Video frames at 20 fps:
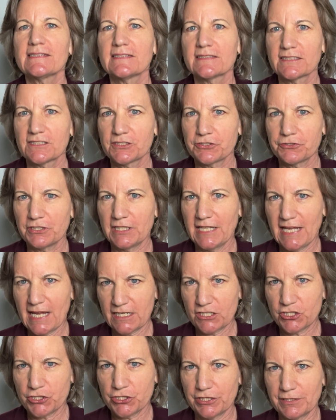external
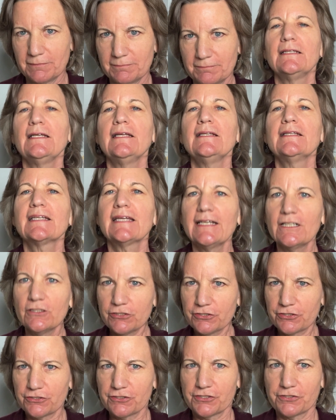action, in the
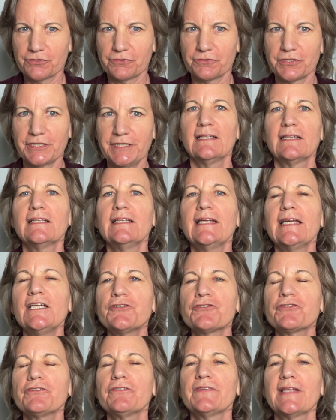character story, the
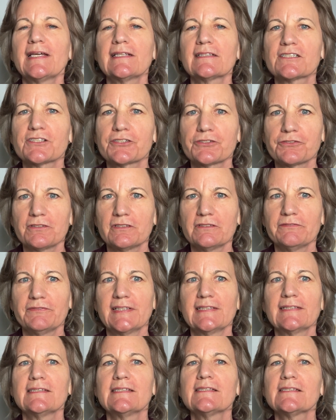nature of that external
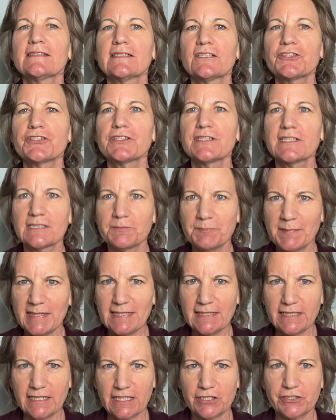event is such that the main
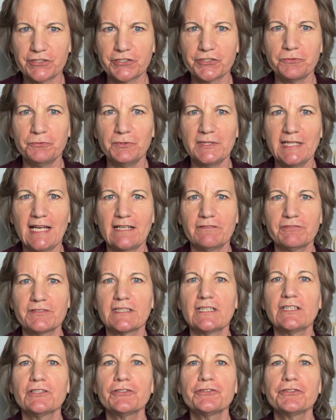character will have to
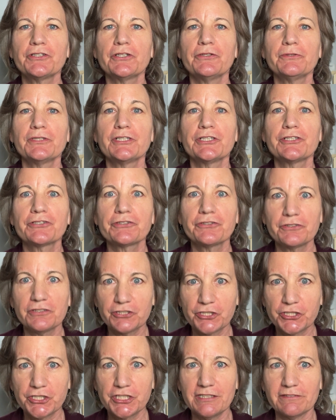undergo an internal
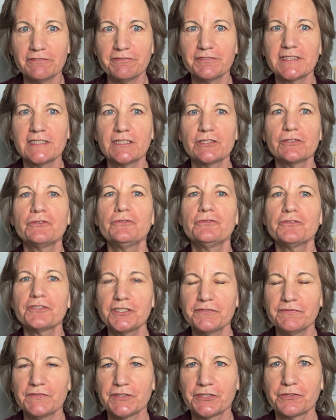shift in the course of
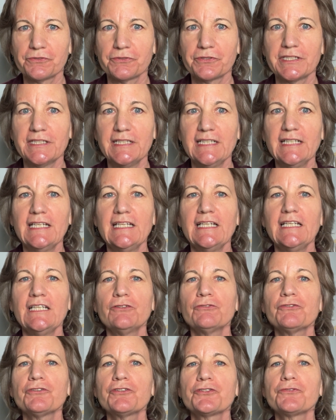the story in
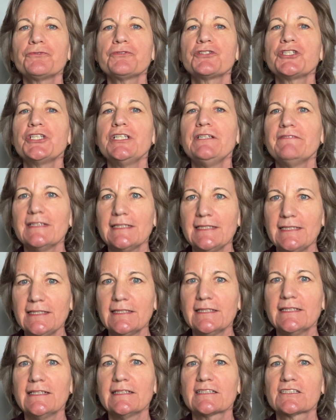order to achieve the
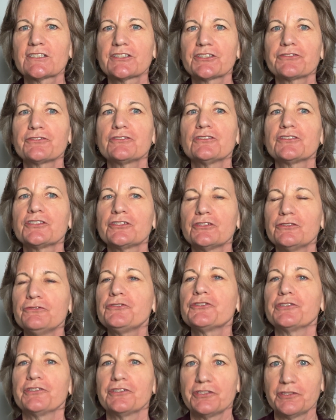needed external
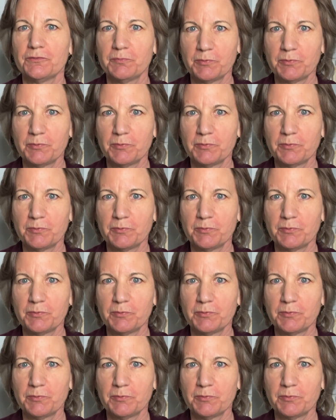solution to the